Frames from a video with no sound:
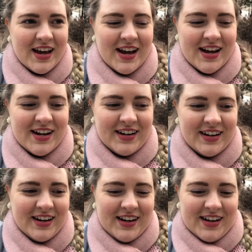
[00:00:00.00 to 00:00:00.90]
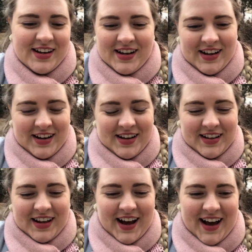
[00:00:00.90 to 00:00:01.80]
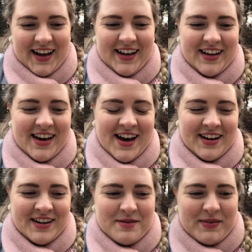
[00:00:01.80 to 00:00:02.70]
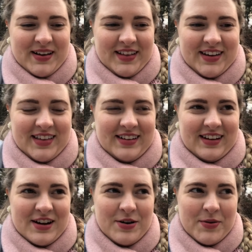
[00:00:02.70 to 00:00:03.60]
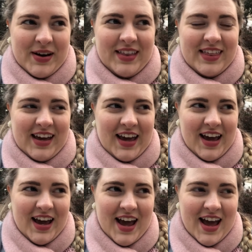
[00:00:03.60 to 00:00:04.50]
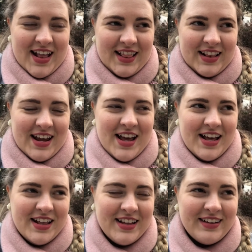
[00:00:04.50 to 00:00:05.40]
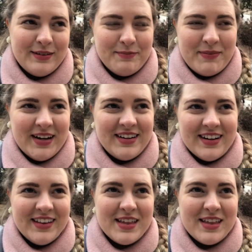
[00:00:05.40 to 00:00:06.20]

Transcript: And yeah, it ended up being like this annoying thing and this big deal.